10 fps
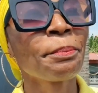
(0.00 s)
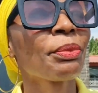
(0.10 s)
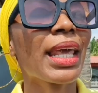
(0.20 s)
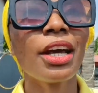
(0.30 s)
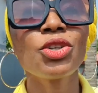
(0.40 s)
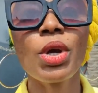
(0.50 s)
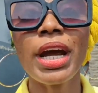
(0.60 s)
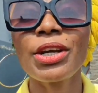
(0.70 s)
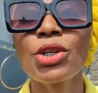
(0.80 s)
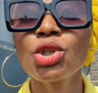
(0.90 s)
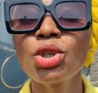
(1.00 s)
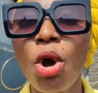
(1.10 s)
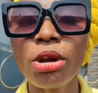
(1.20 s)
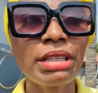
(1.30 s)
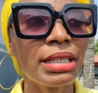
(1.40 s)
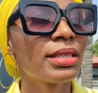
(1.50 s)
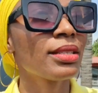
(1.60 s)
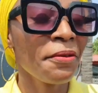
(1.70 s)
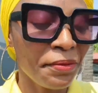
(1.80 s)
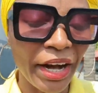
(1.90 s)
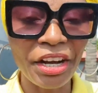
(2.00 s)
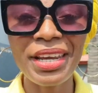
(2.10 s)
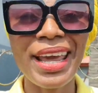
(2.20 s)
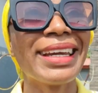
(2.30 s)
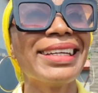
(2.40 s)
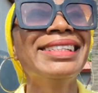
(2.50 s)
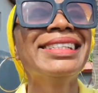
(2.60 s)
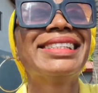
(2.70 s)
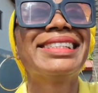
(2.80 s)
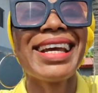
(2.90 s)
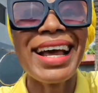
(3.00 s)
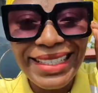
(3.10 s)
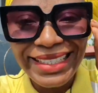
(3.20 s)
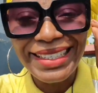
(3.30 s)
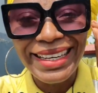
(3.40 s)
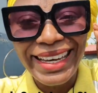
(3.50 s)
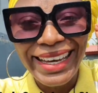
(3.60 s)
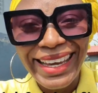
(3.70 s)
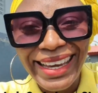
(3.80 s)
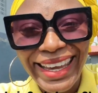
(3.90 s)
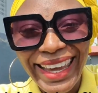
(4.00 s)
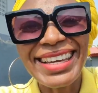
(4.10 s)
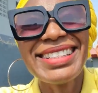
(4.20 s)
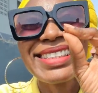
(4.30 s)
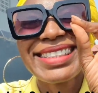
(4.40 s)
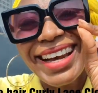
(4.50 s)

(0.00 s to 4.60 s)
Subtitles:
because you can install this very hair in just 2